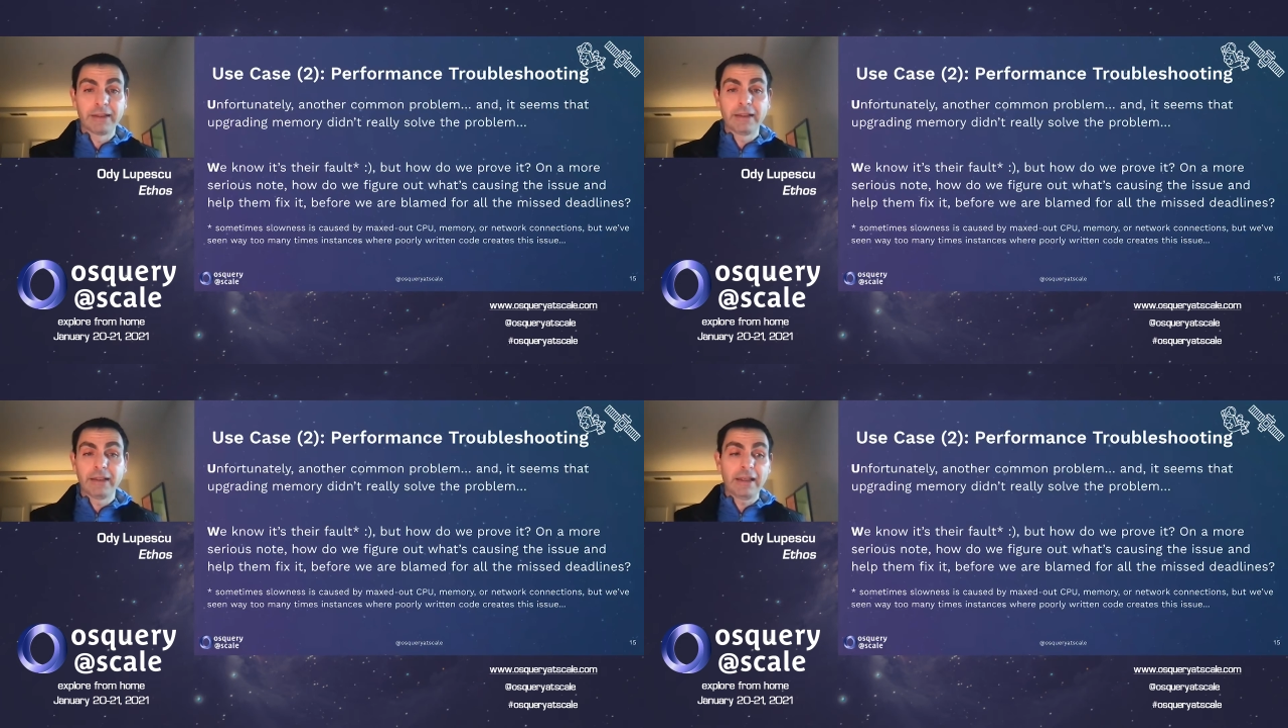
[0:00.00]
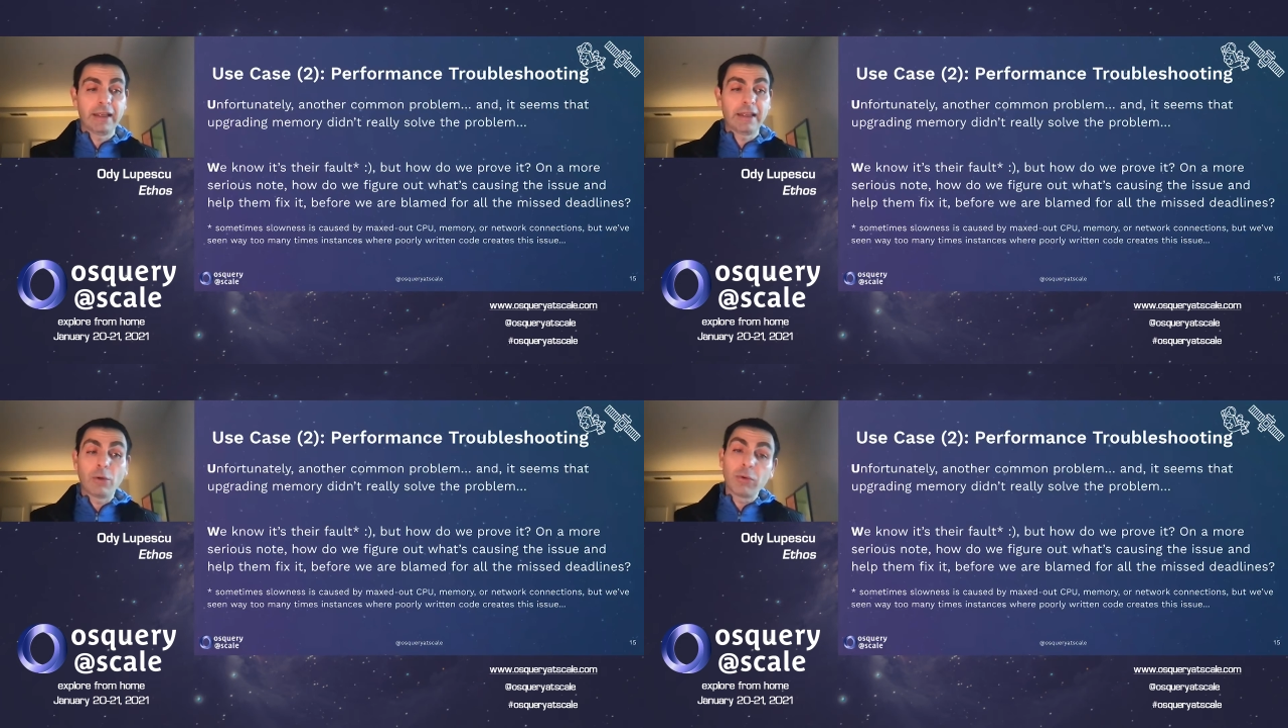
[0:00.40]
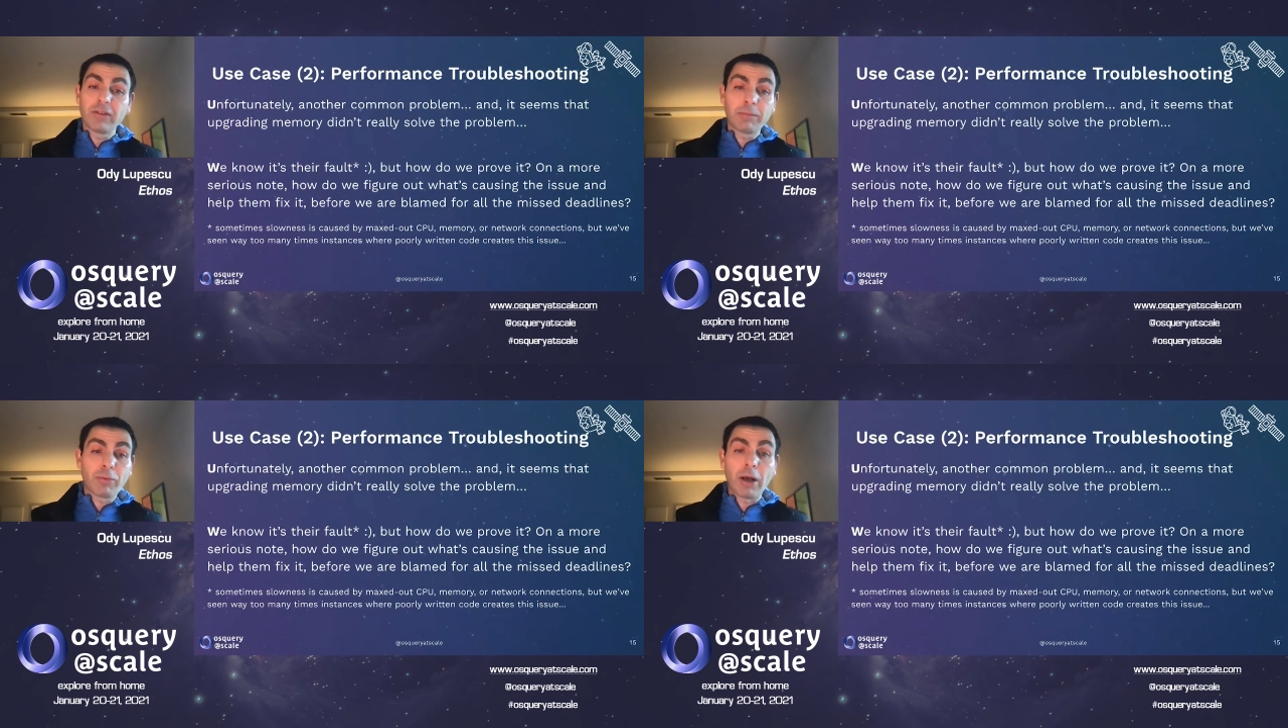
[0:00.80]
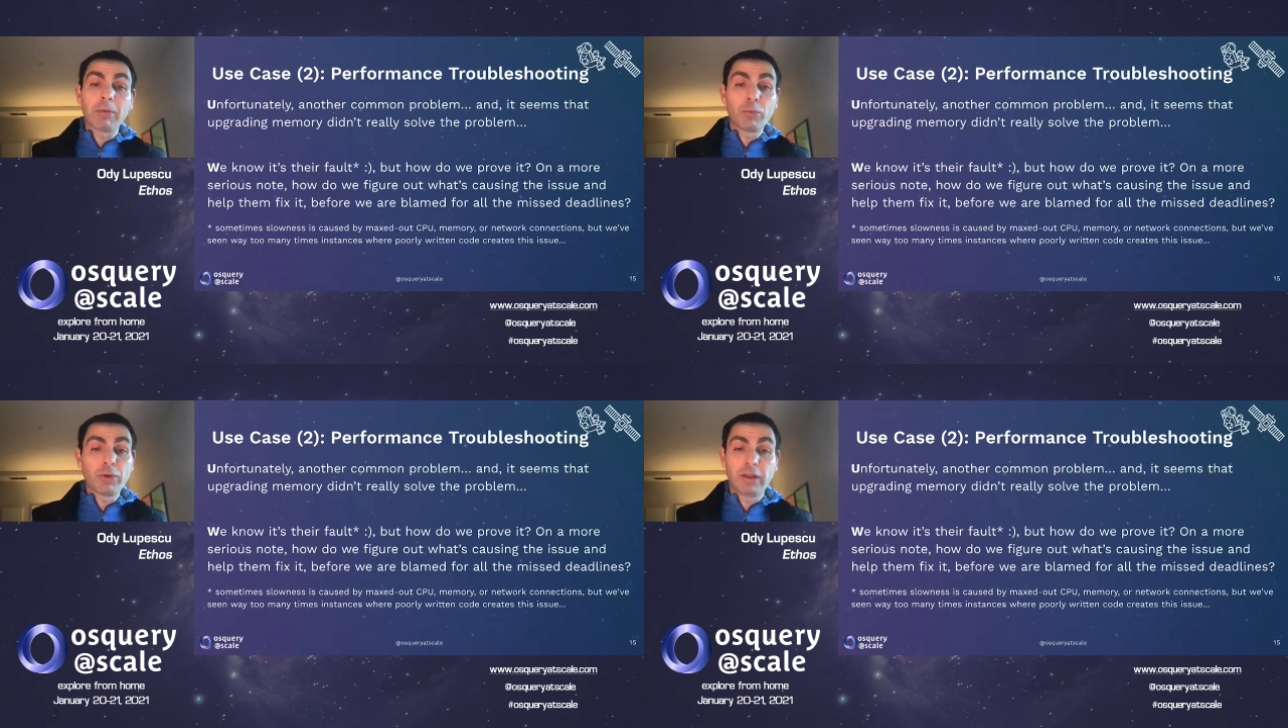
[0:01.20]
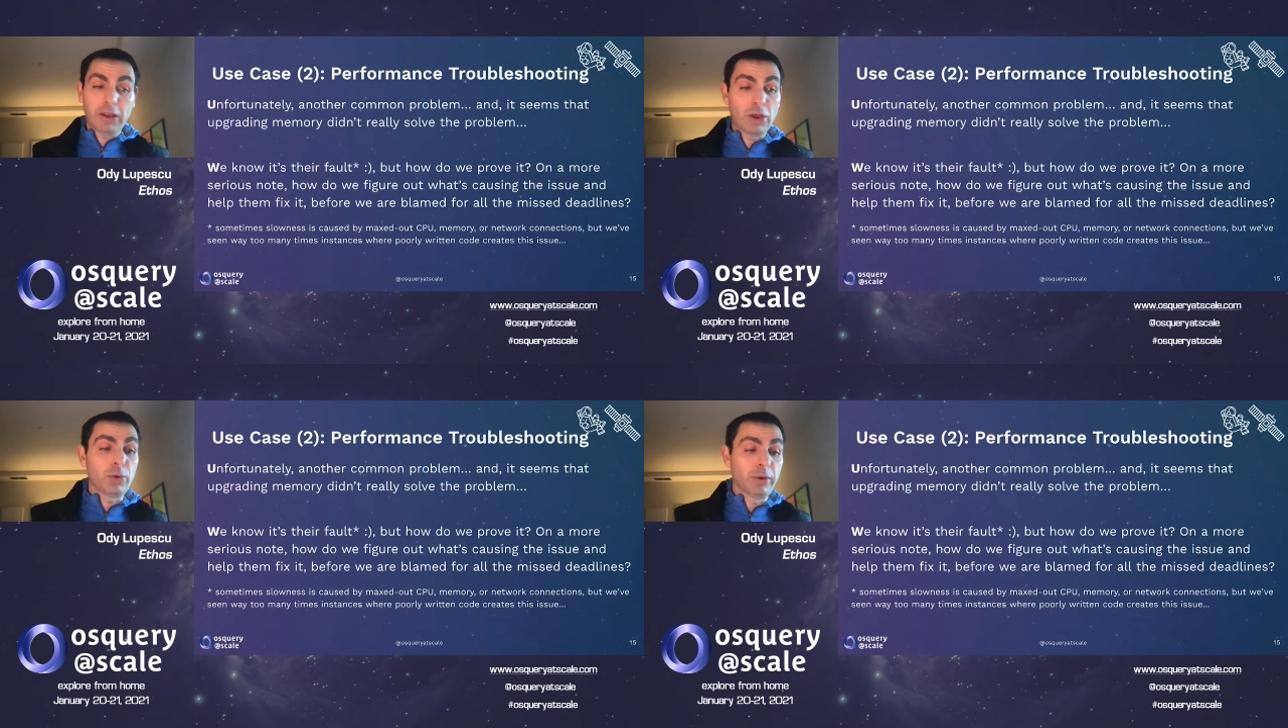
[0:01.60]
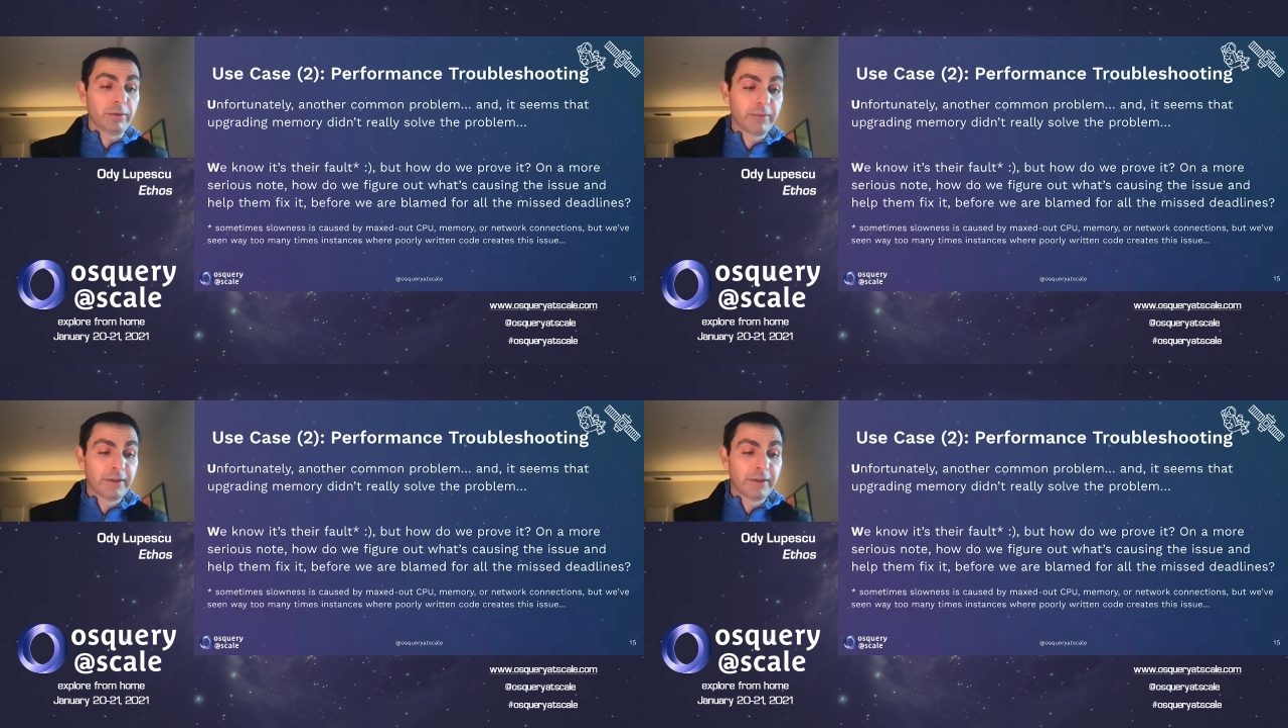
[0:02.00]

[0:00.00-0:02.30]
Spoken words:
and it was a problem with the code.